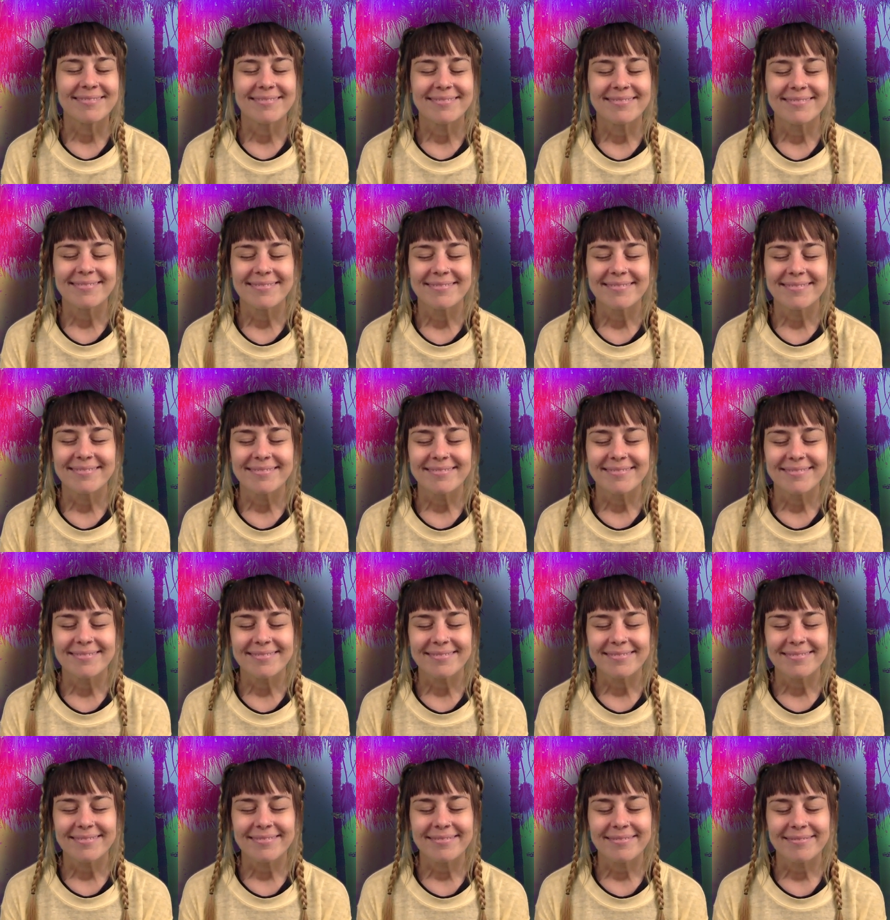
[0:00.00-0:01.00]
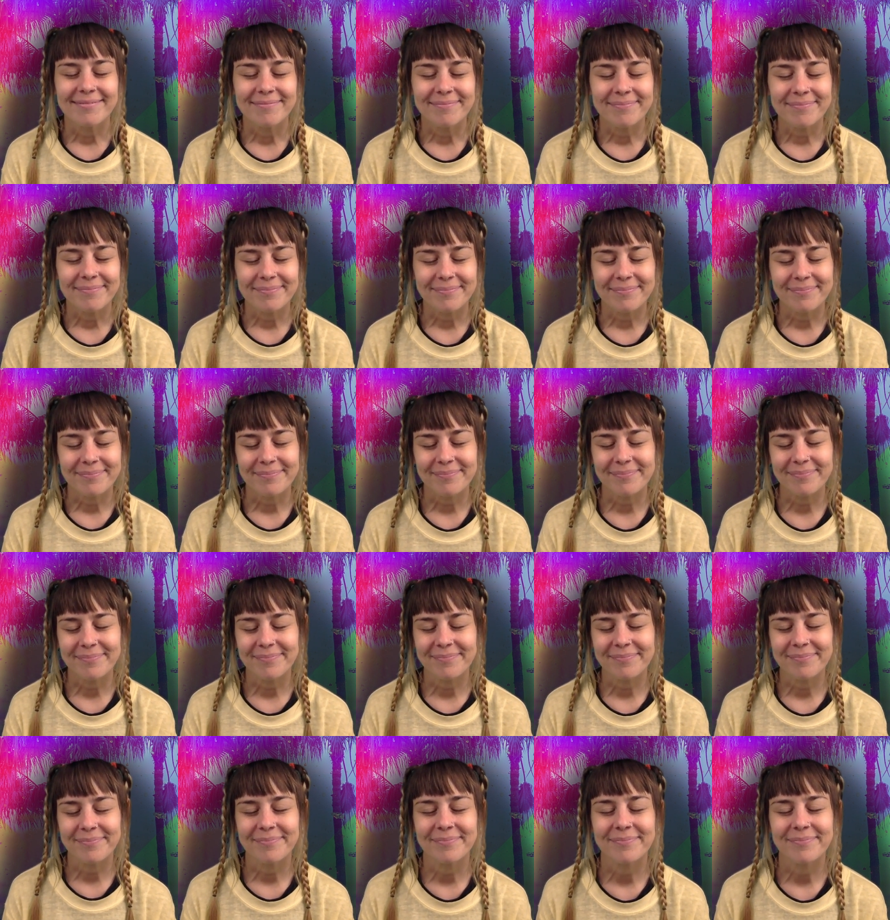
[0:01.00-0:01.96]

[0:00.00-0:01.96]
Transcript: [no speech]